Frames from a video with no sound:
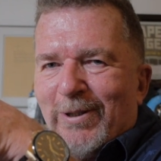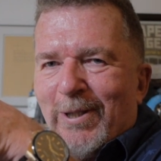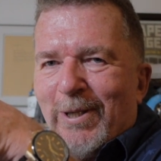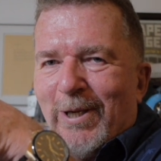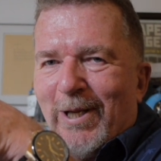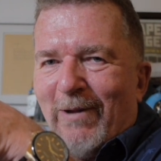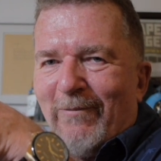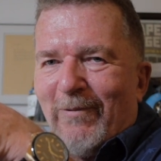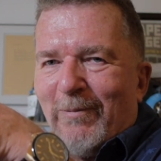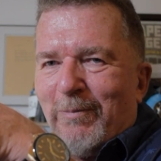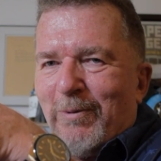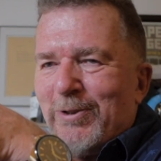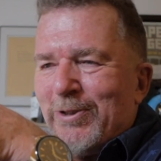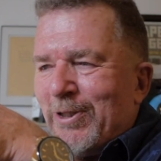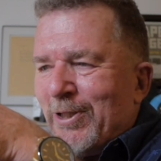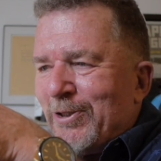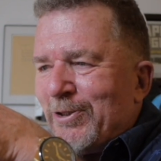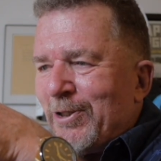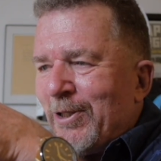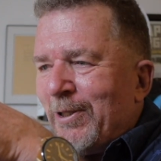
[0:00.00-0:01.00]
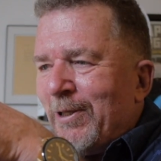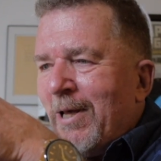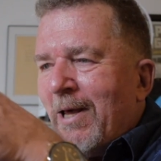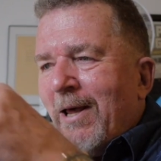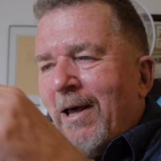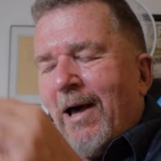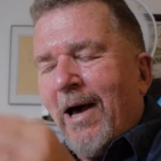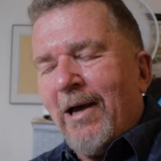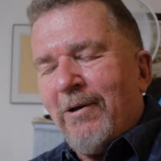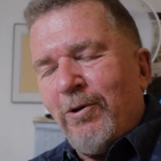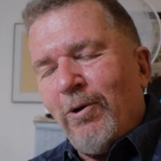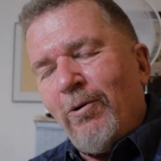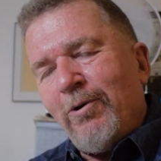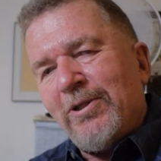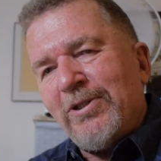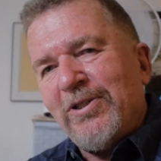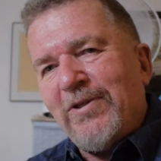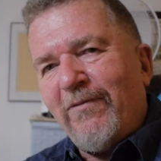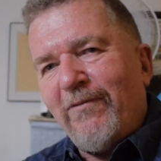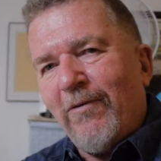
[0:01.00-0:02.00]
kind of a position. I
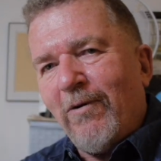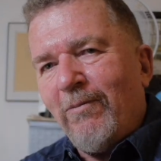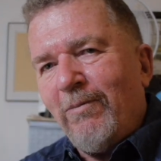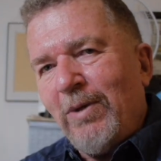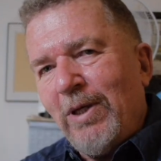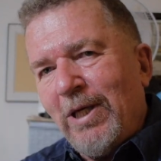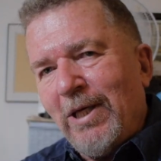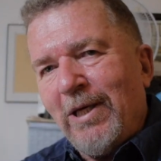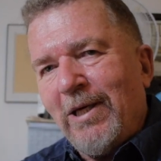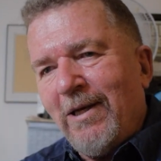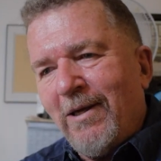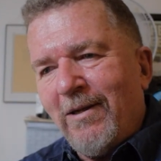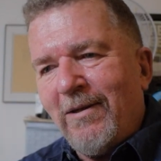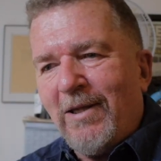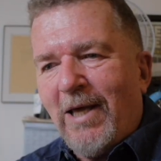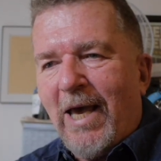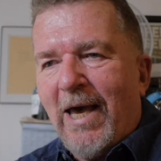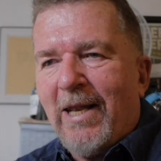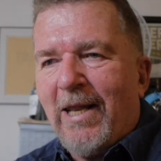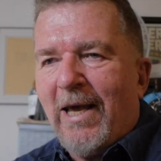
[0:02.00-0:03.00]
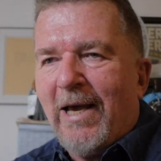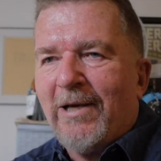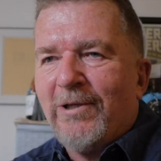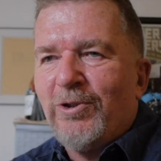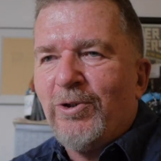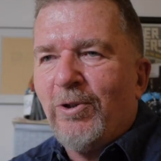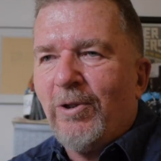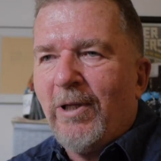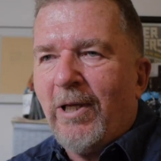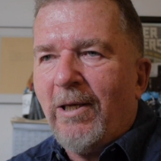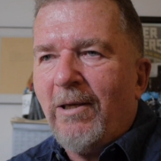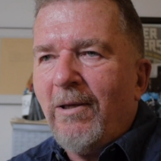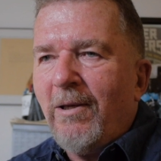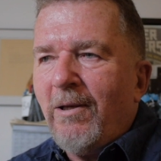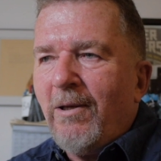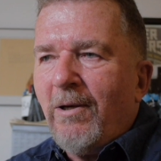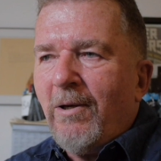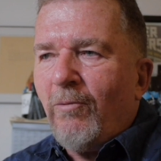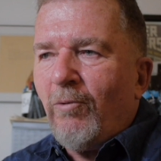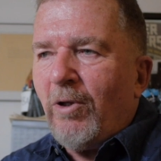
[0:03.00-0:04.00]
noticed for me that actually
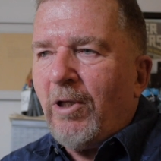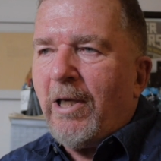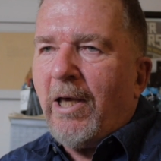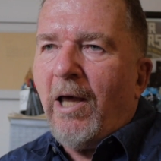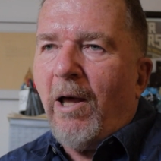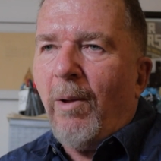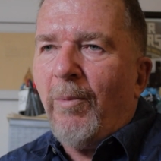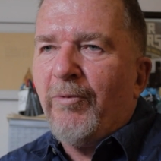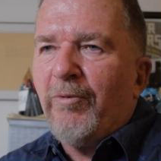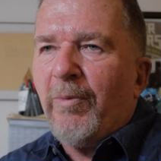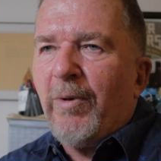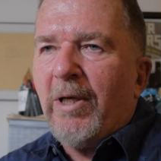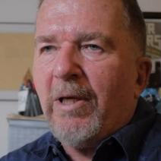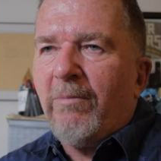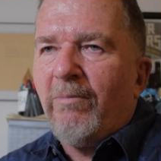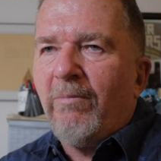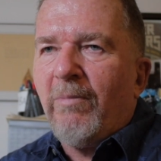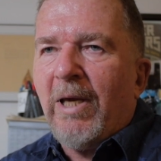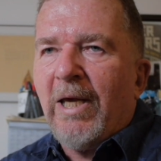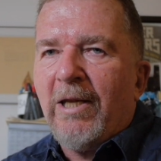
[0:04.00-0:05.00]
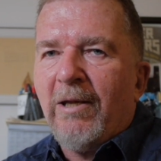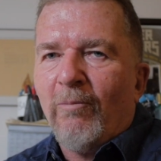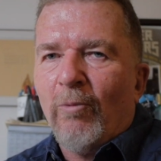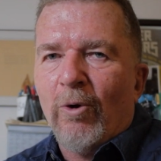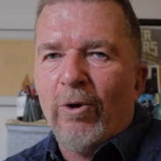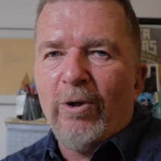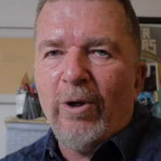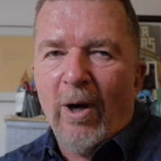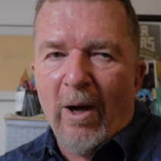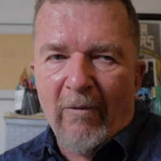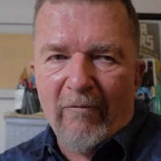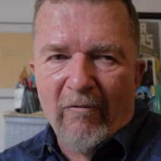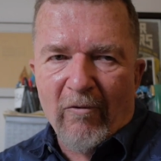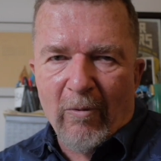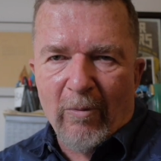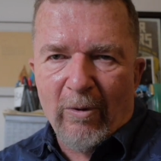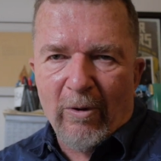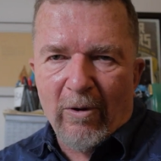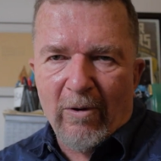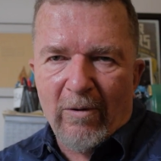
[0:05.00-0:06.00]
really helped me. It made it more
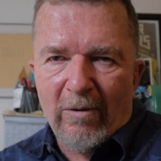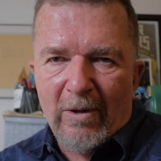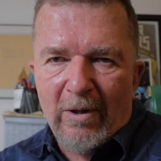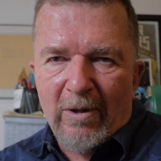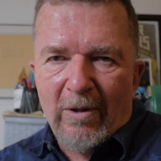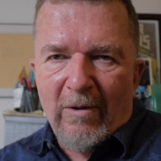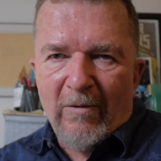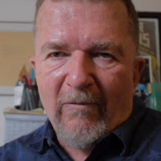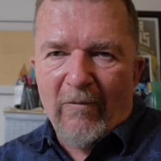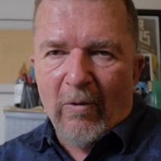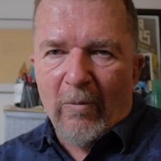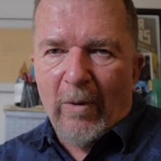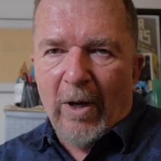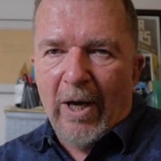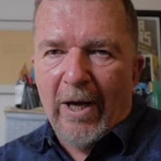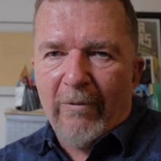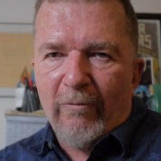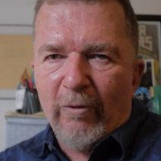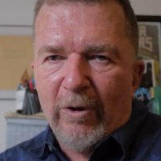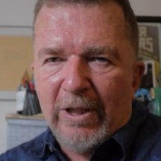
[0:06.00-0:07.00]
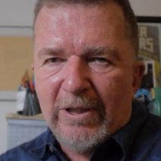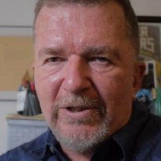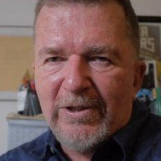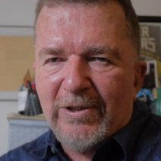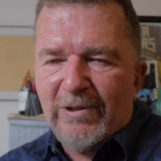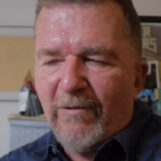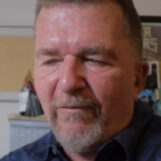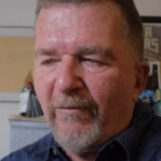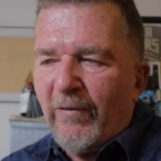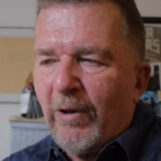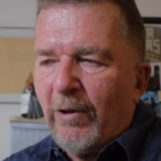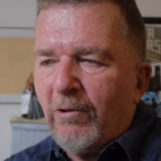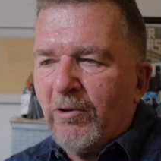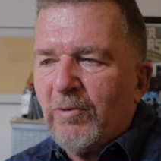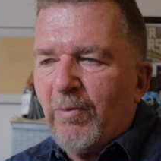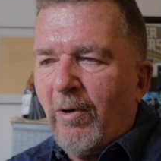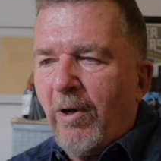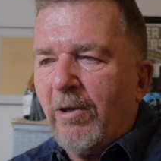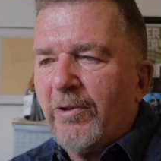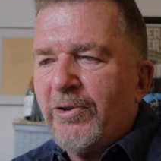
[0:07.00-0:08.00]
comfortable for my wrists and
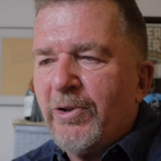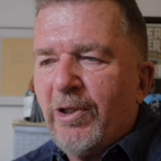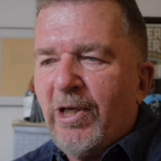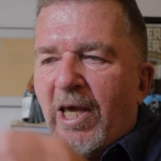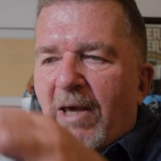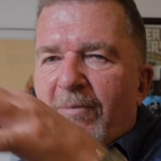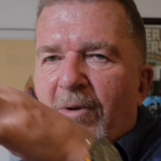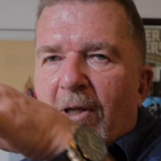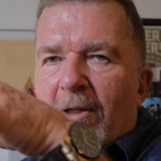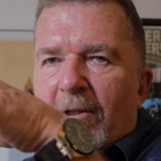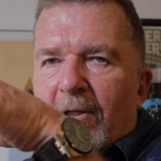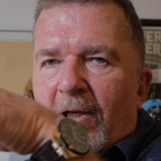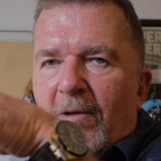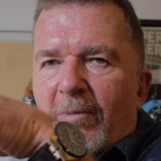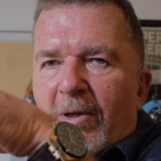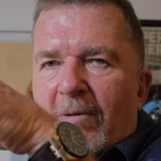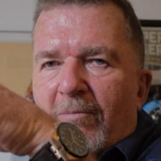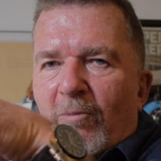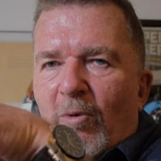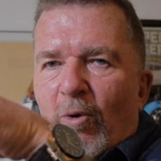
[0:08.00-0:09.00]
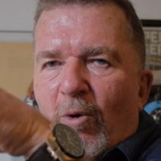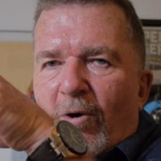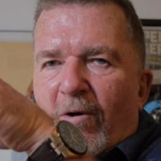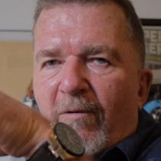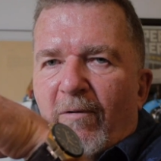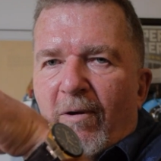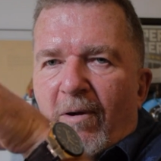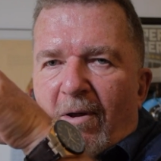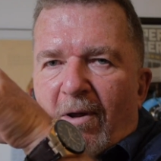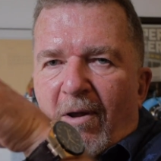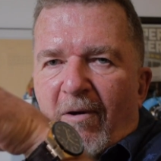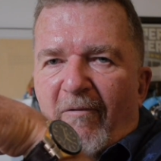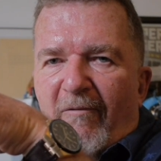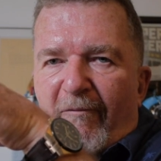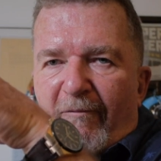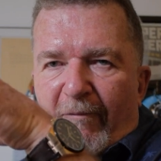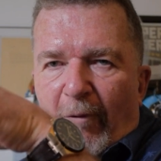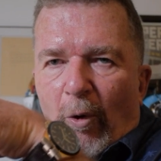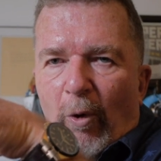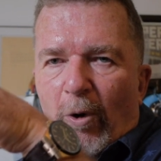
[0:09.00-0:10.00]
fingers, but also gave me a little bit more
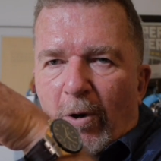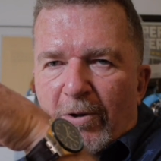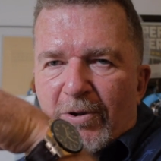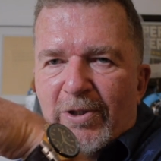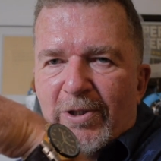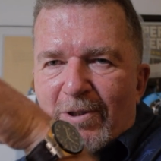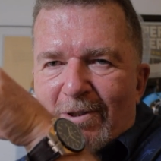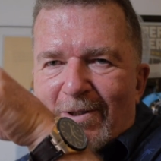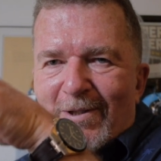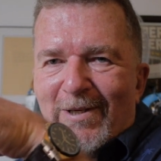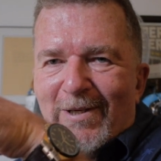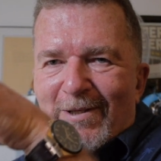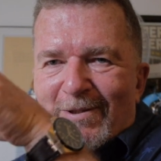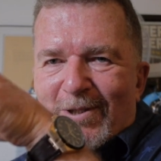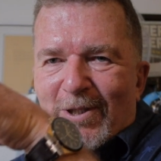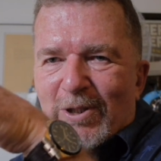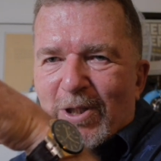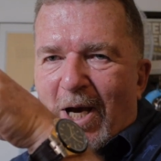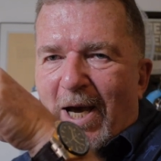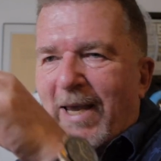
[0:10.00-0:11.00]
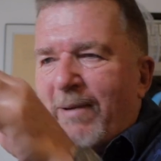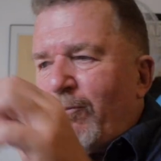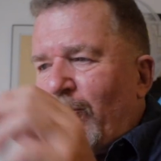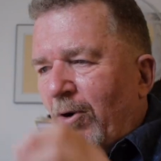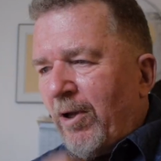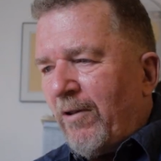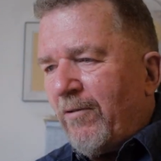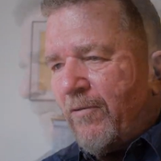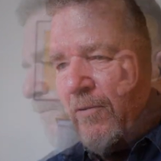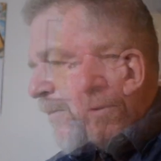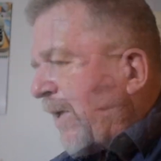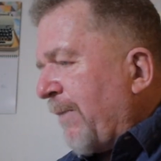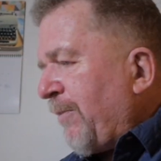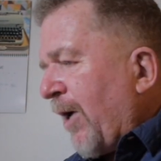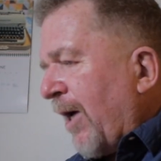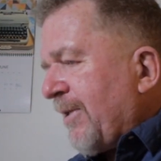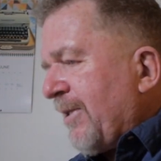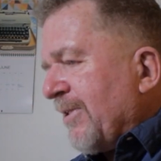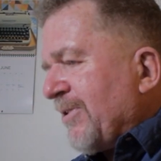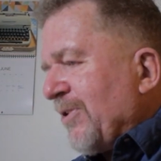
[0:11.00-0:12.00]
force to type with. I'm
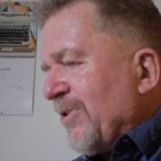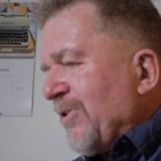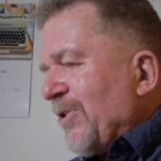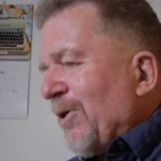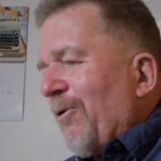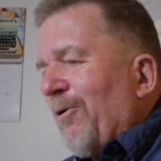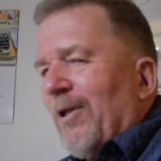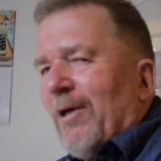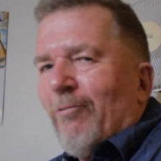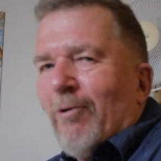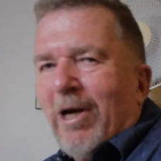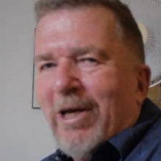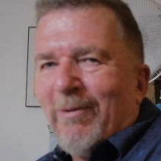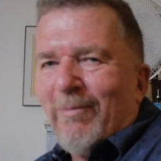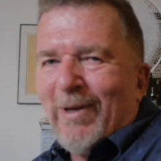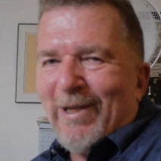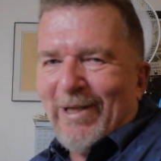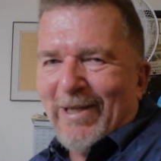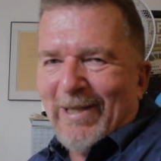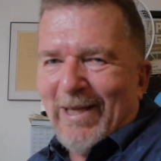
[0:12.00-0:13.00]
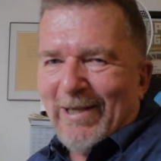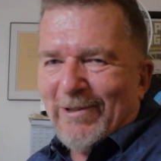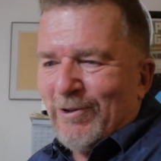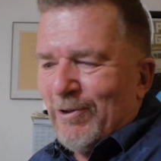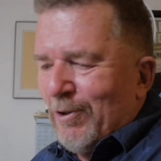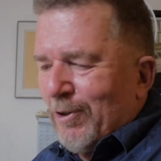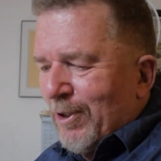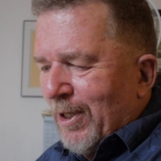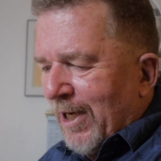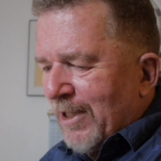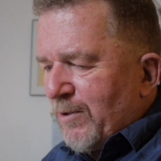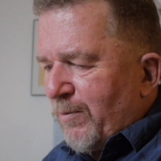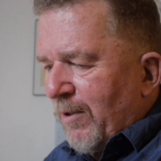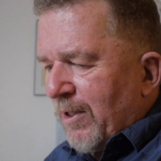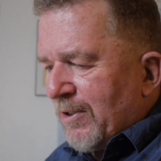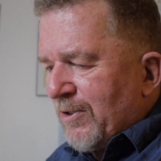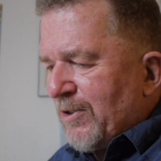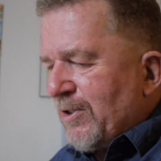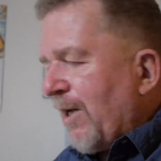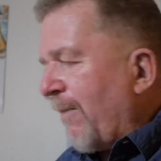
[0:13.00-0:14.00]
not necessarily recommending that to you guys, but
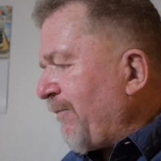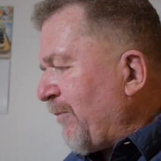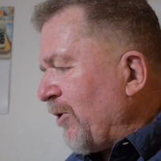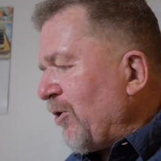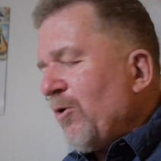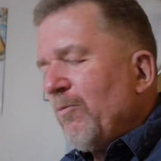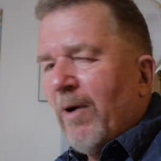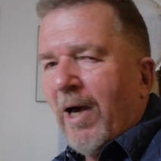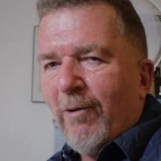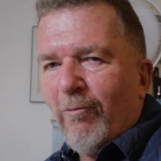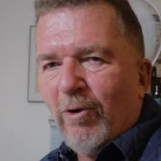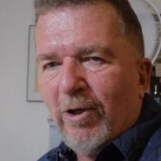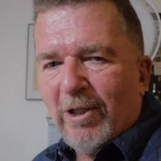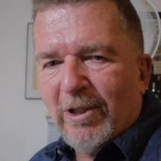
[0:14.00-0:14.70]
it's something you might want to